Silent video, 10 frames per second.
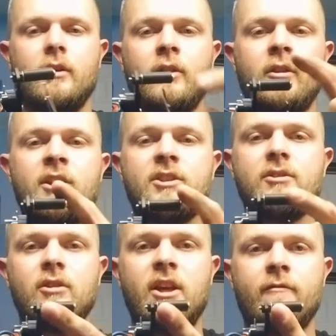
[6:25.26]
This
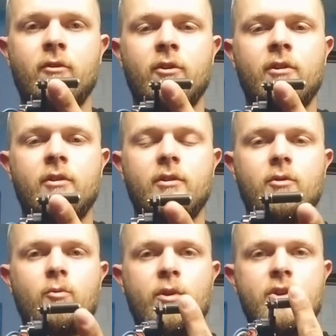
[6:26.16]
lever,
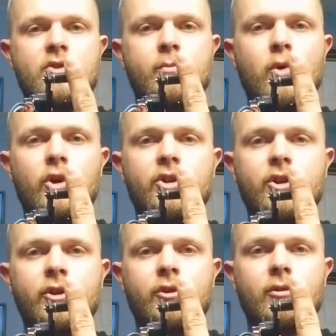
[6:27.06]
when you push
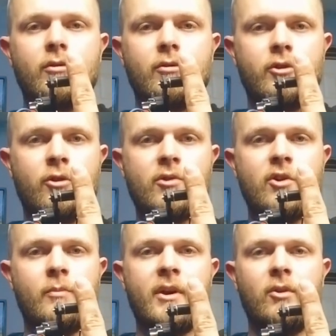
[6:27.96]
on your
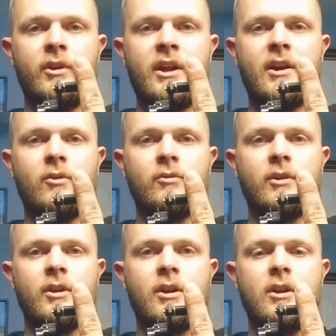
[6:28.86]
throttle pedal down,
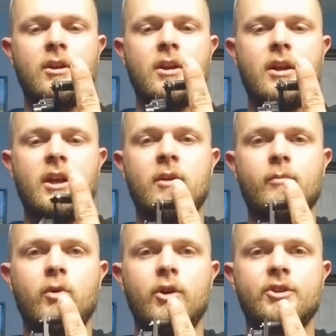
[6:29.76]

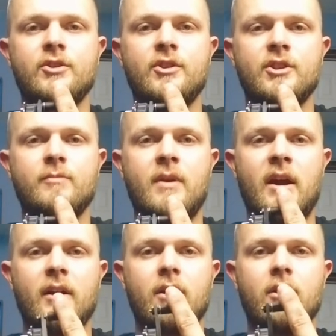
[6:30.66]
it pushes this back.